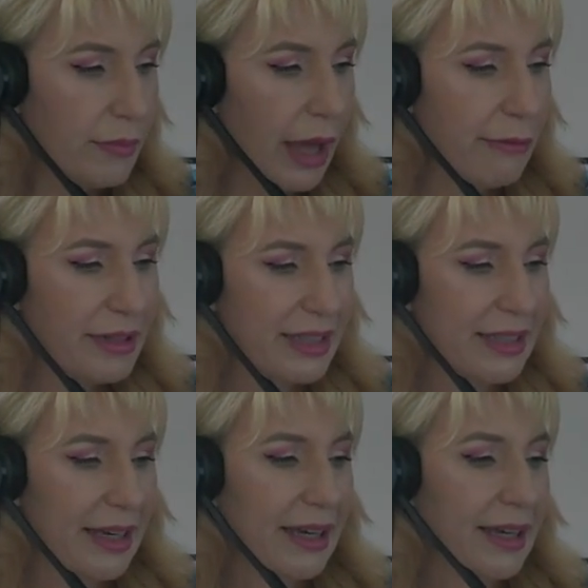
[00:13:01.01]
I want to
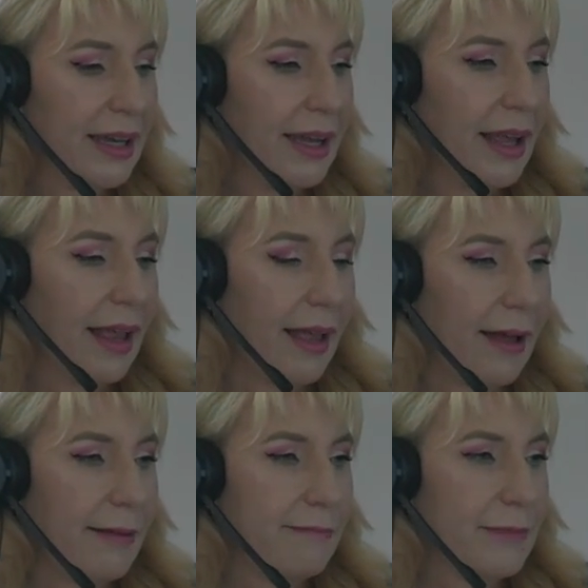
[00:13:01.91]
say
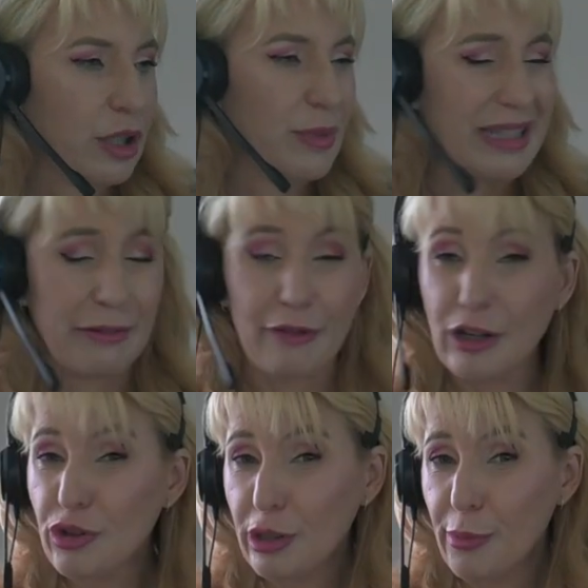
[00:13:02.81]
there could be someone
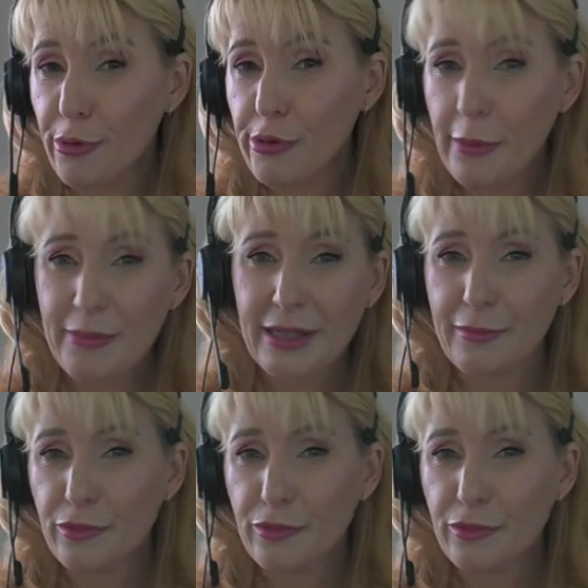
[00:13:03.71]
around you trying to brew up some